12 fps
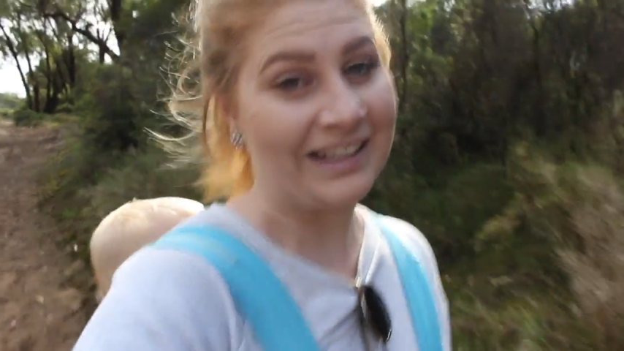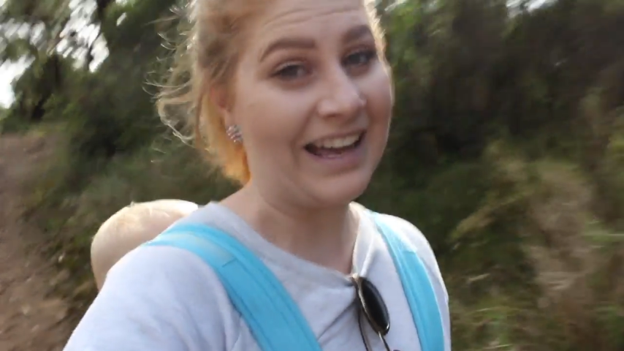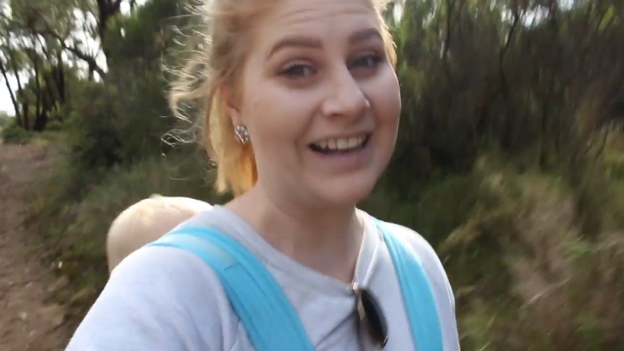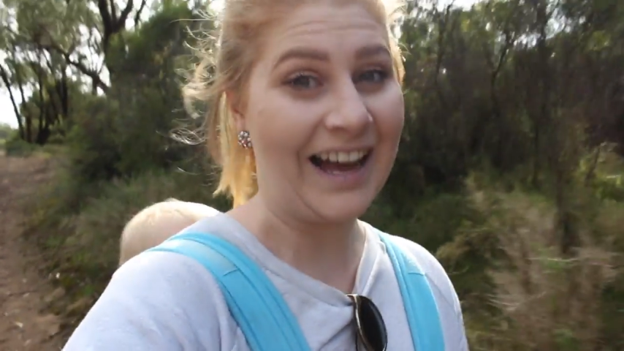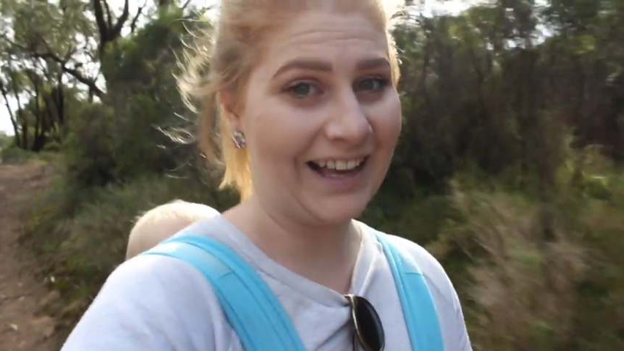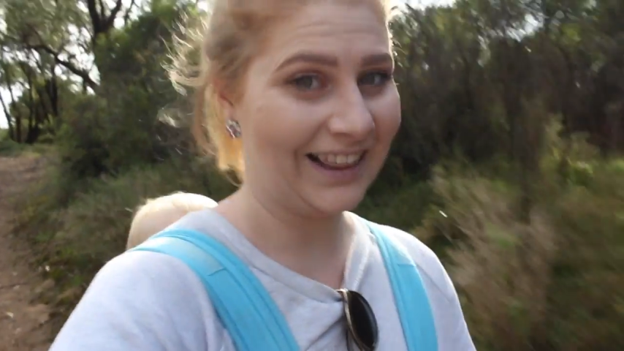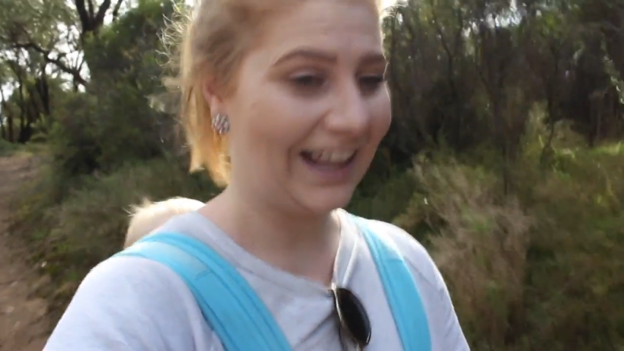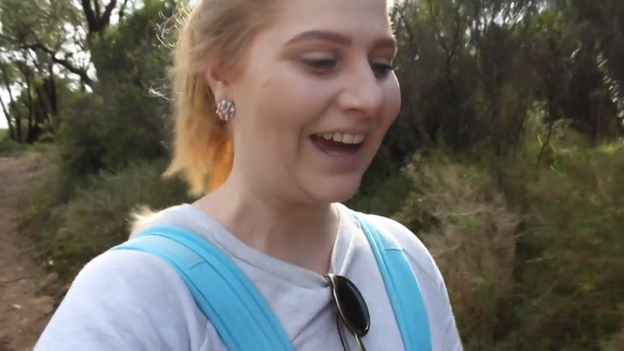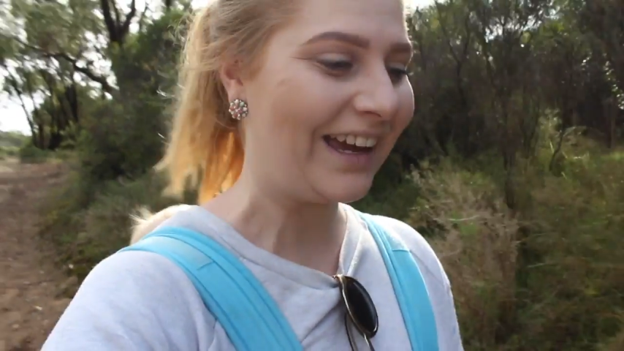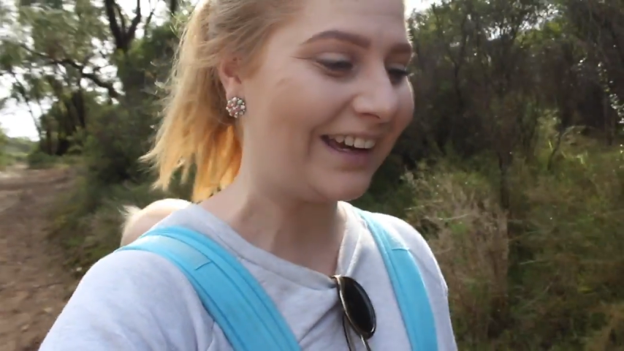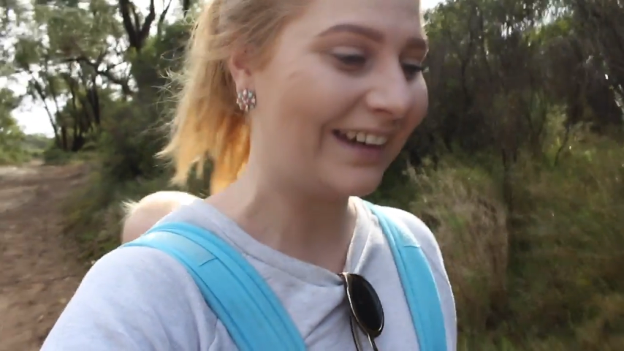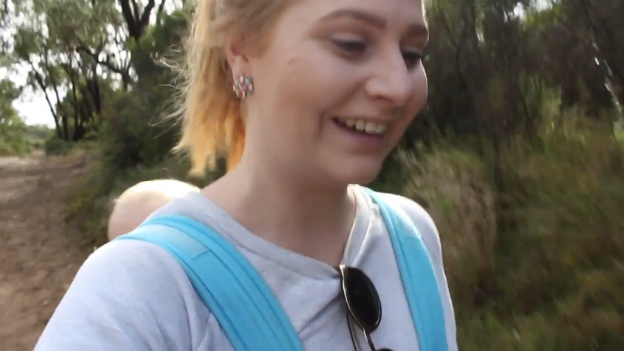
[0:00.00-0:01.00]
and I
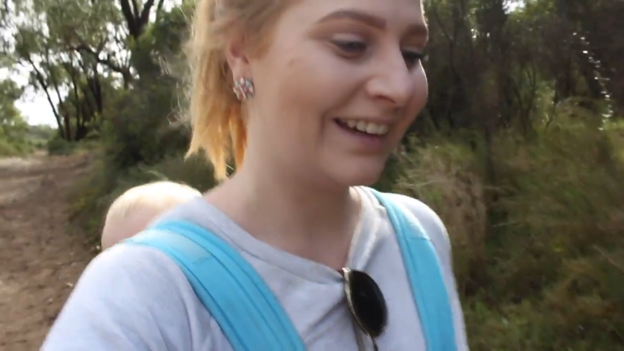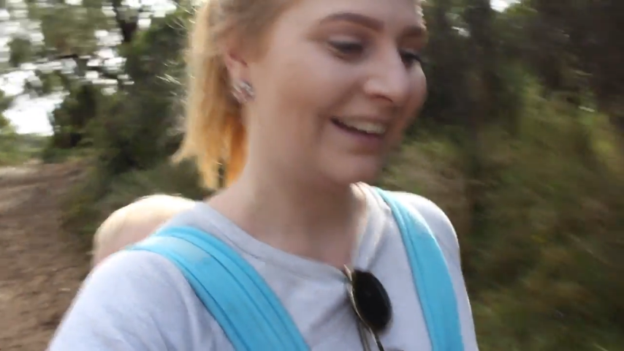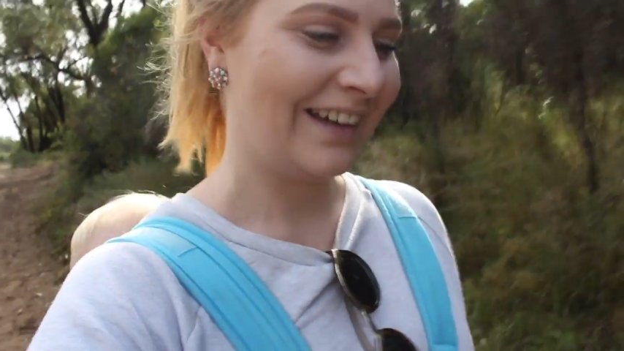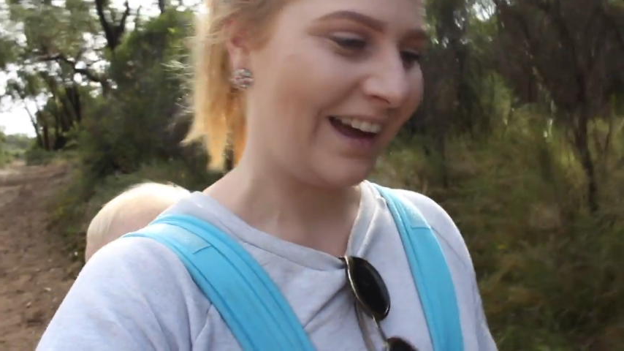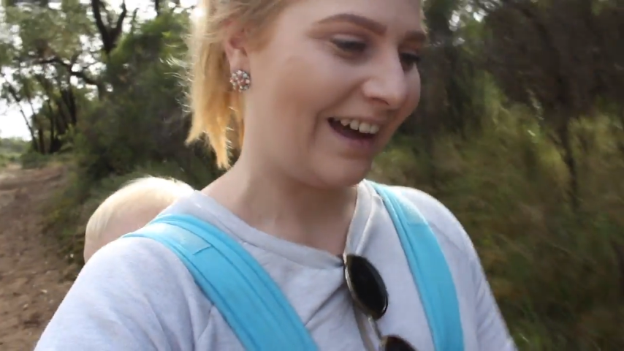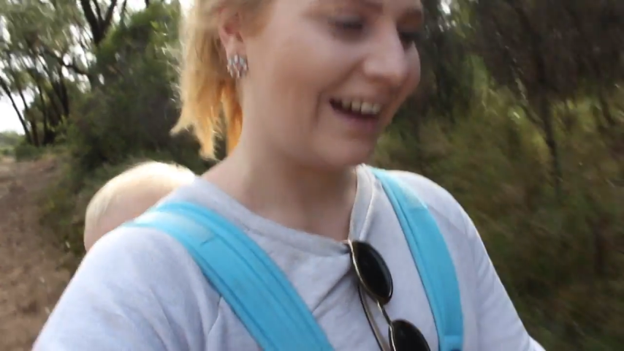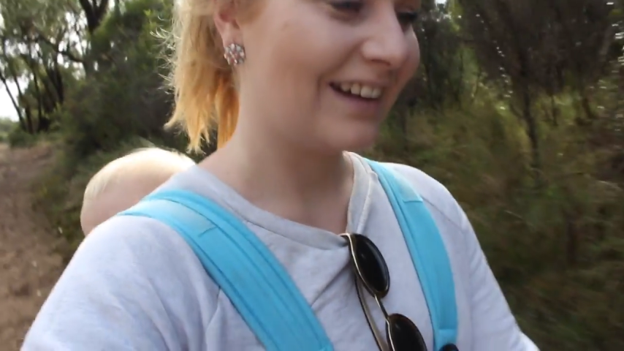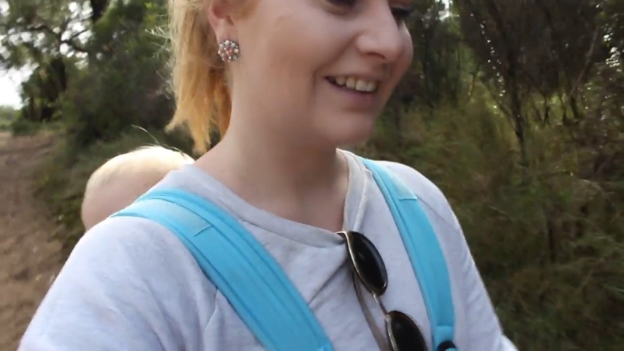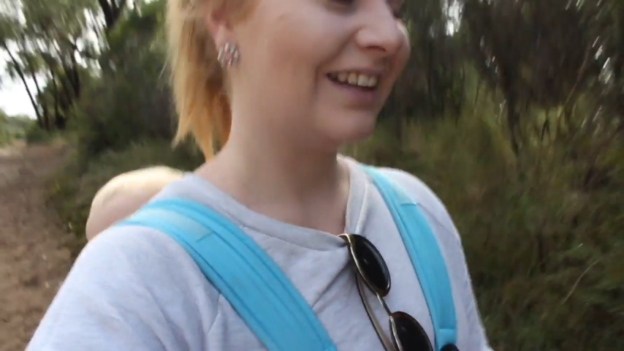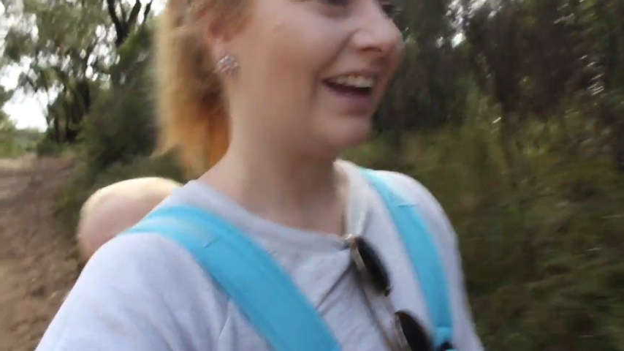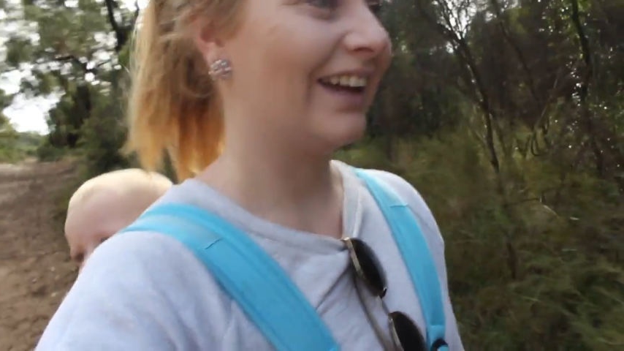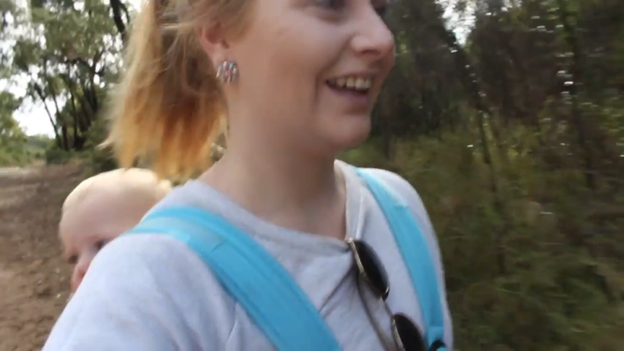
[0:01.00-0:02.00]
like it. I
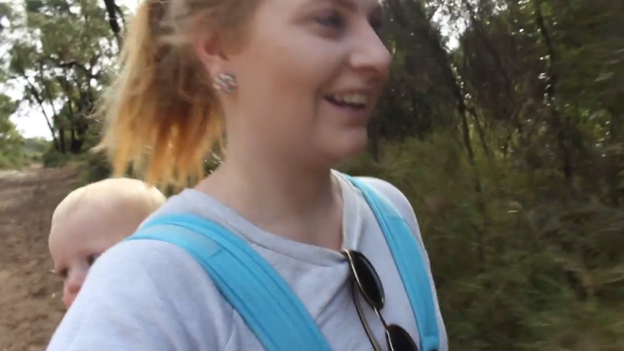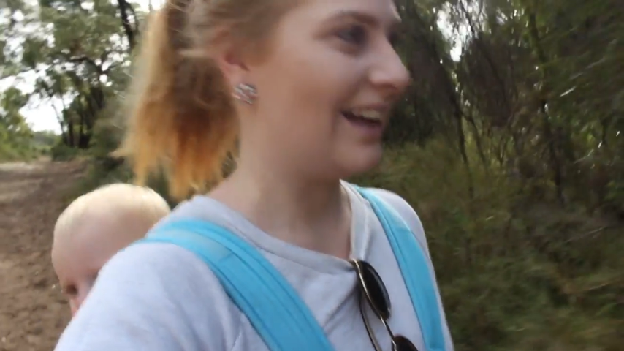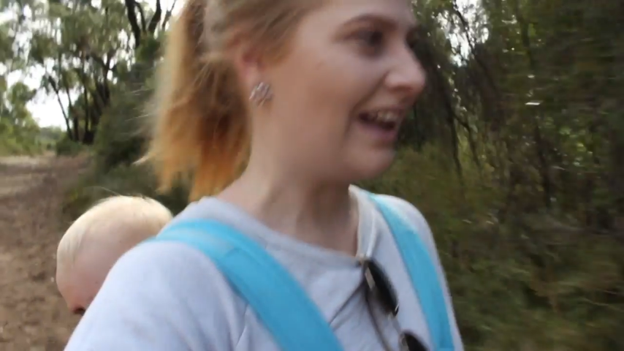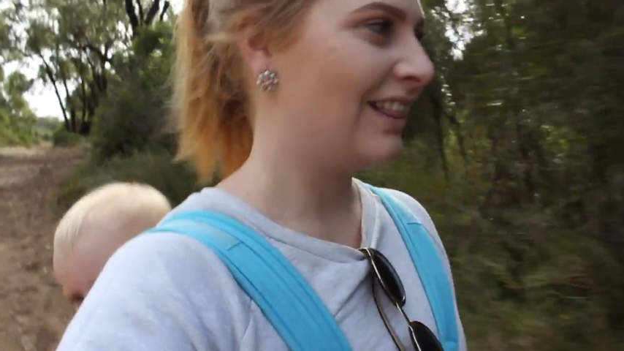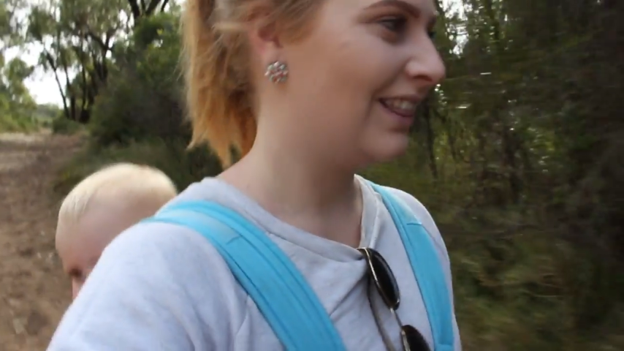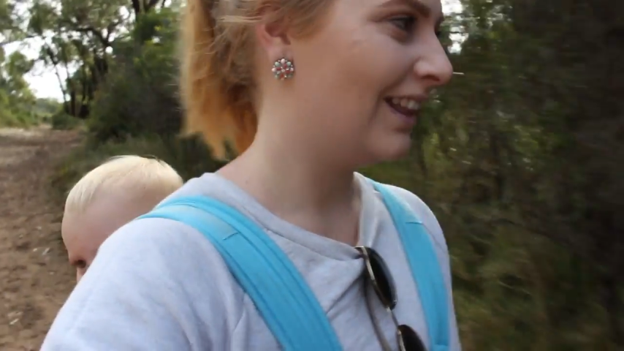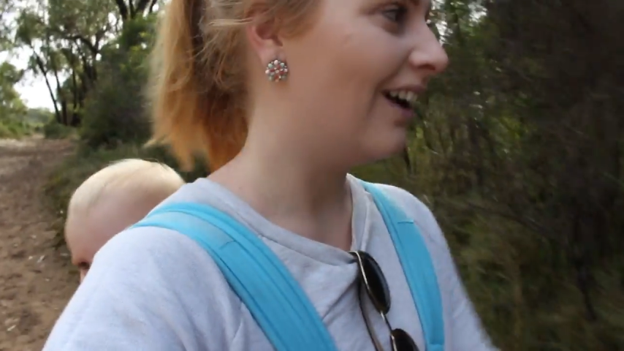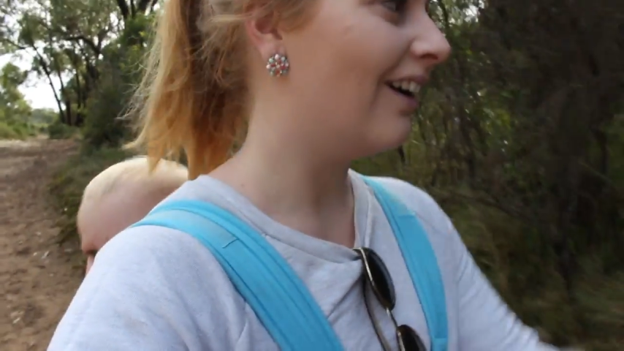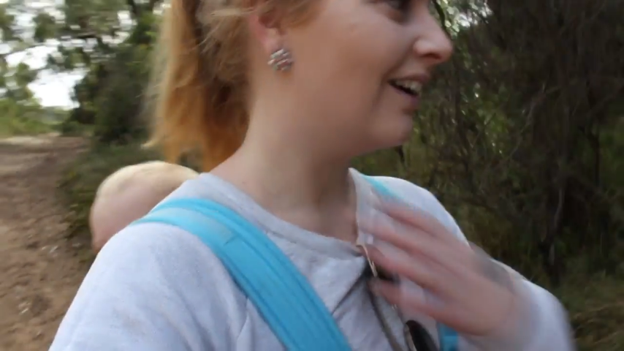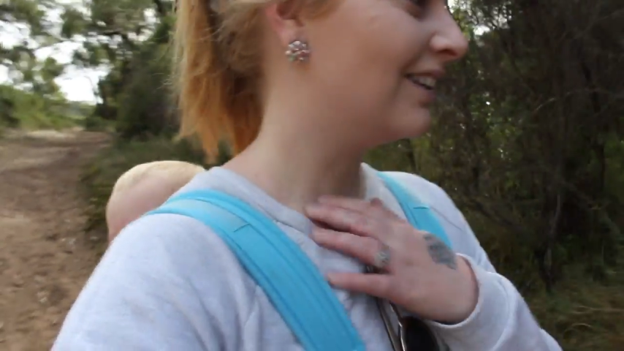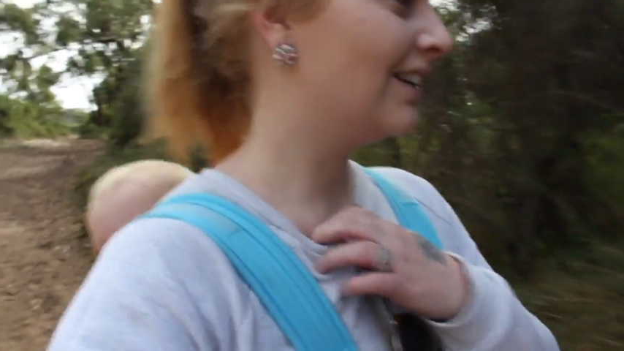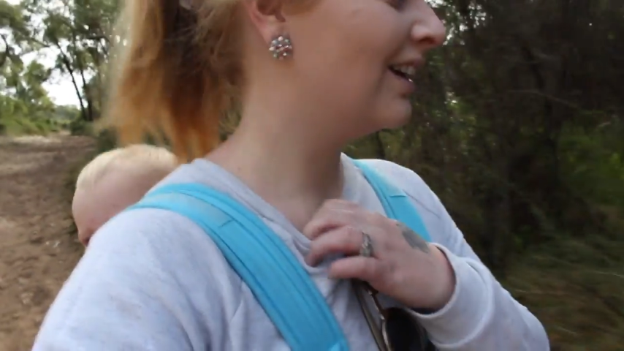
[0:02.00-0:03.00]
like it a lot.